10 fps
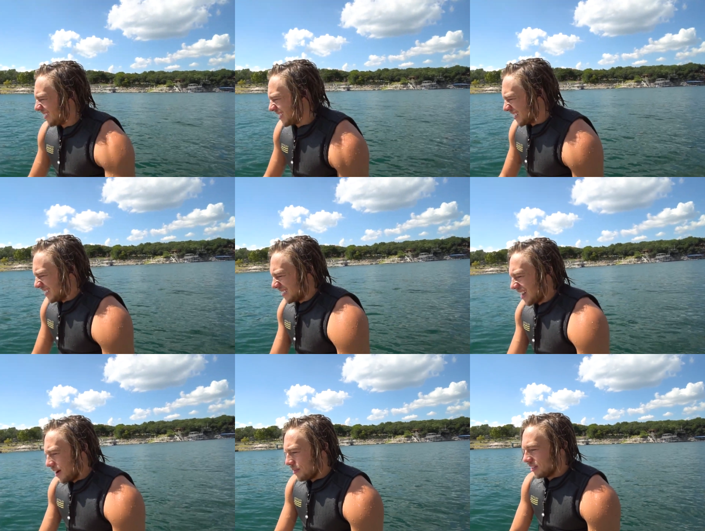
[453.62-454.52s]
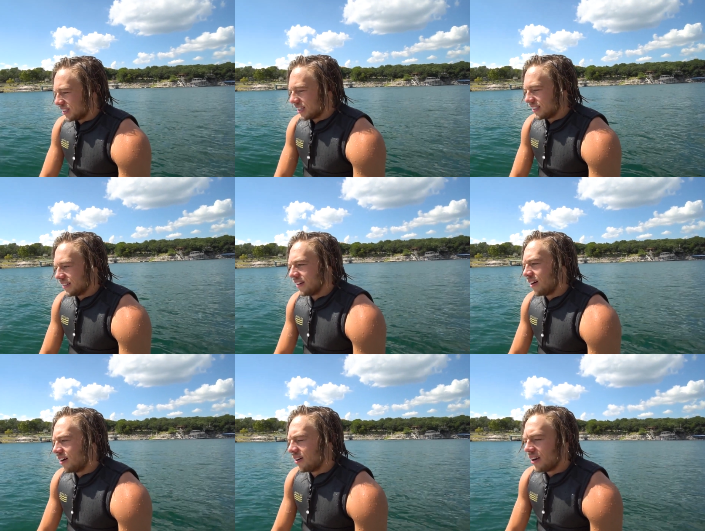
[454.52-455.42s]
was a good time. It was good to
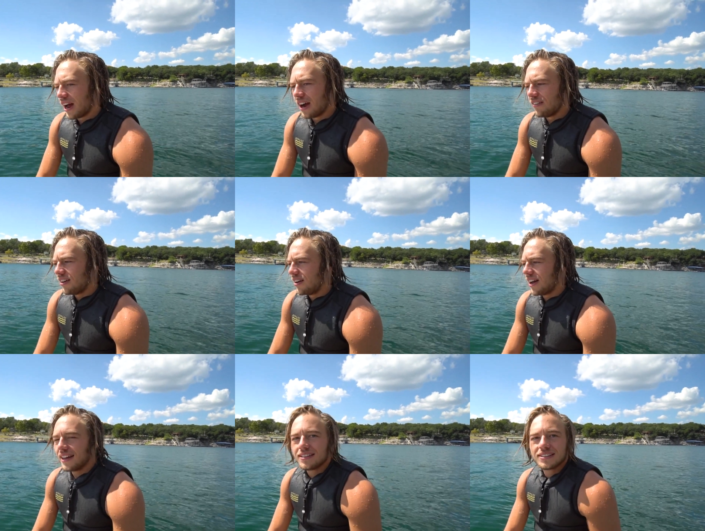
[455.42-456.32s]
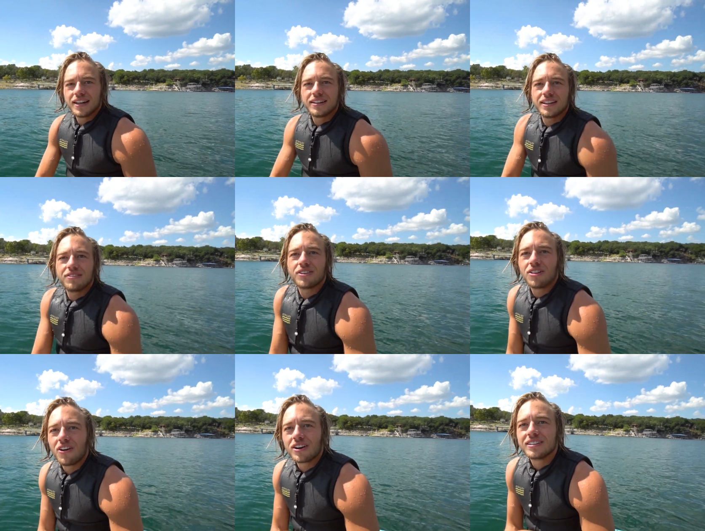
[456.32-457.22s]
know. I've uh, had this idea for a
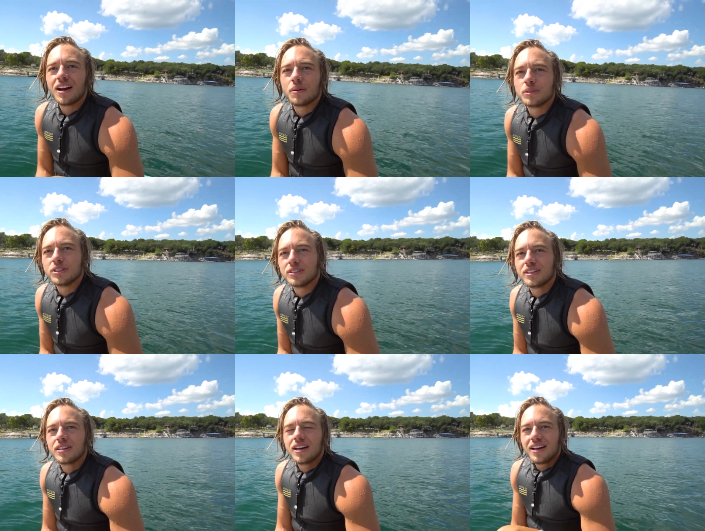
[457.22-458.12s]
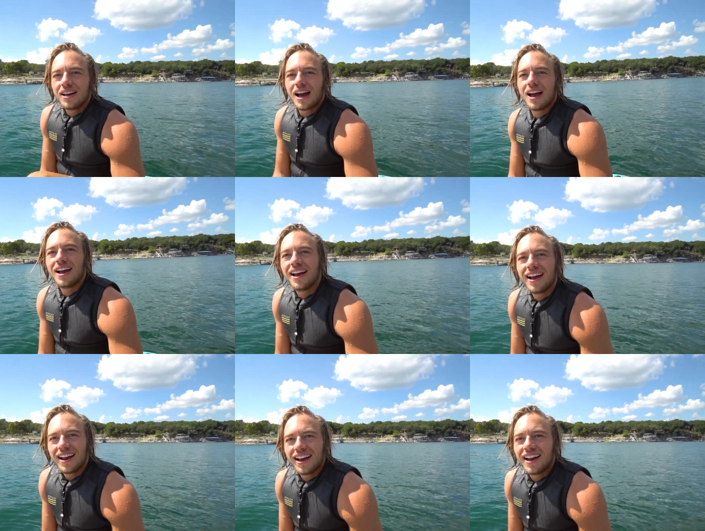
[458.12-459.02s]
long time so it's good to know that
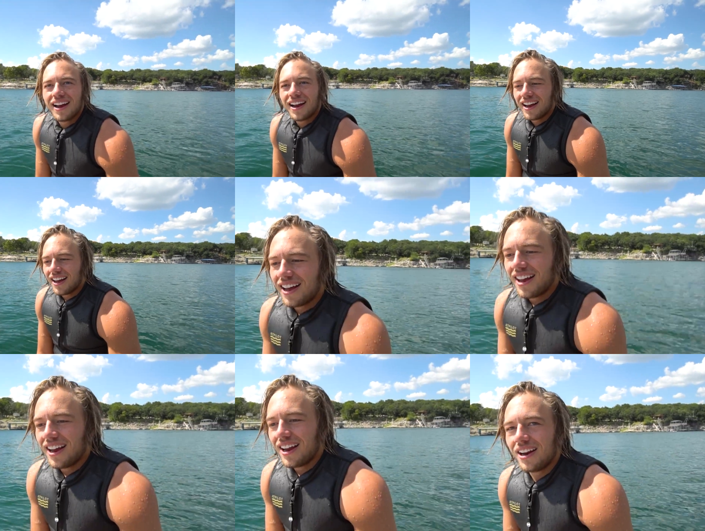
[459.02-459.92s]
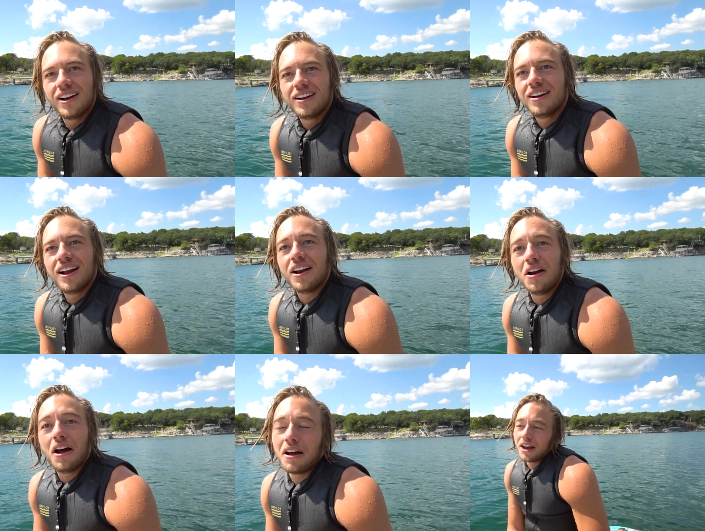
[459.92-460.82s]
it was a fail.
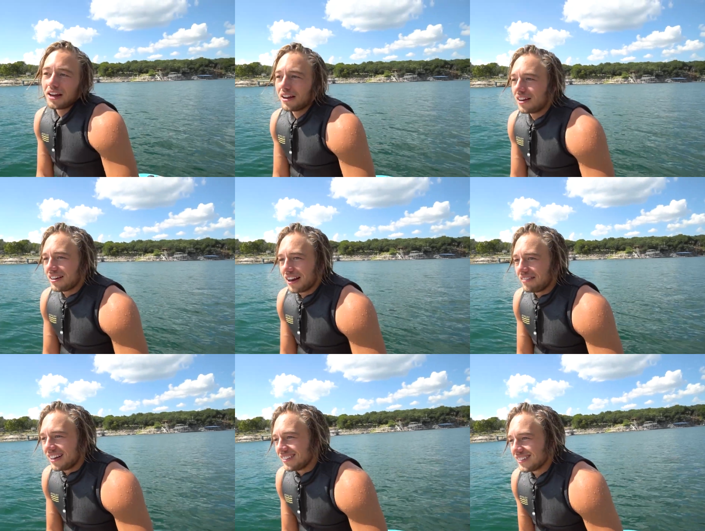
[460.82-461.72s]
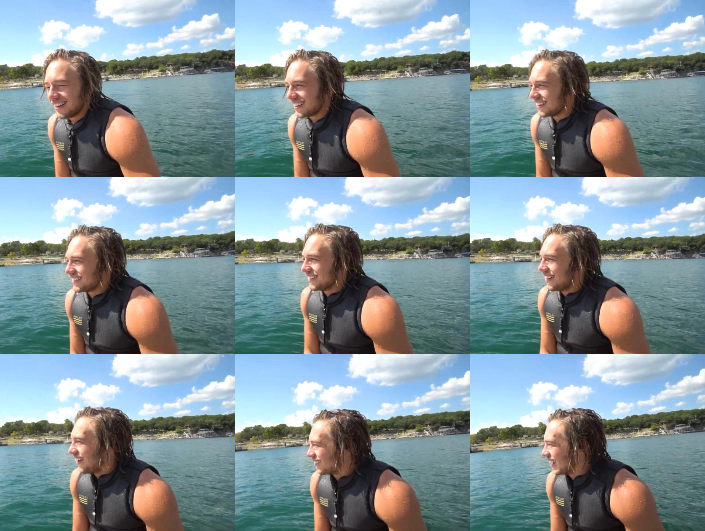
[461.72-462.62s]
No, I, I mean, it's not good to
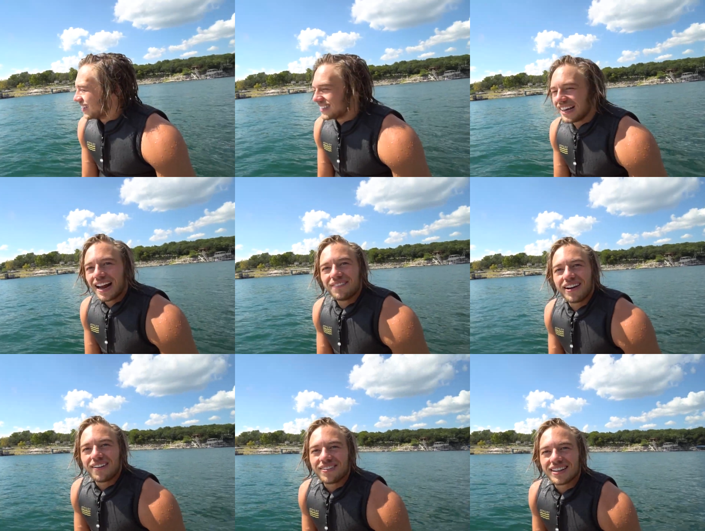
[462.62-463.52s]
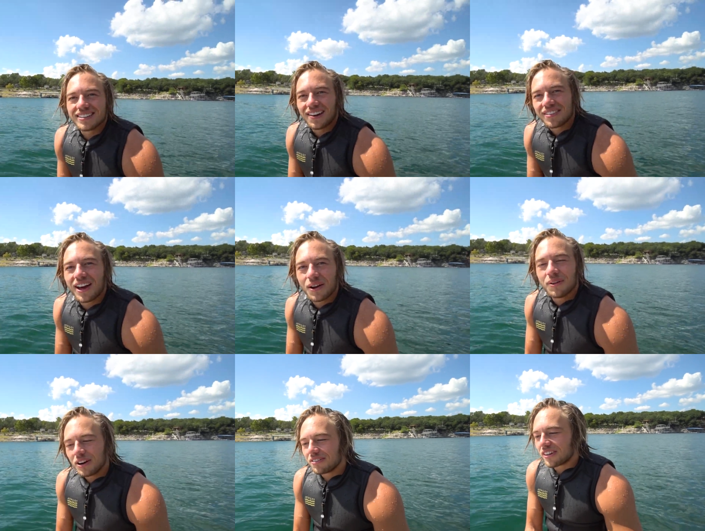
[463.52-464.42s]
know. I'm kind of sad about it because I've thought
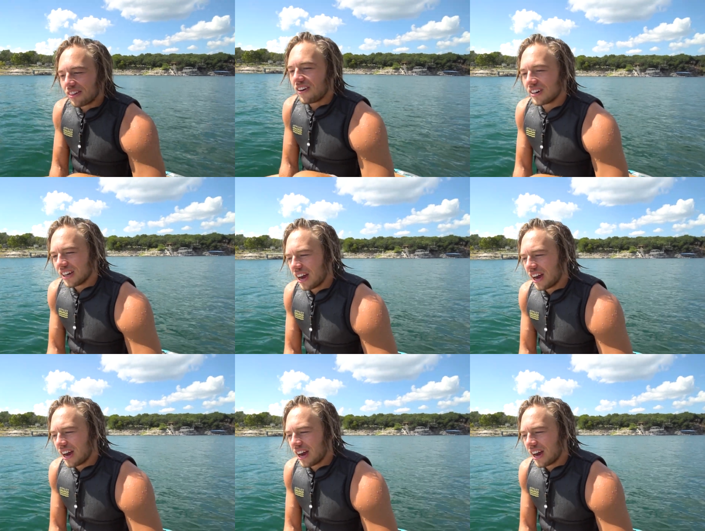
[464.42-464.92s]
about it for a long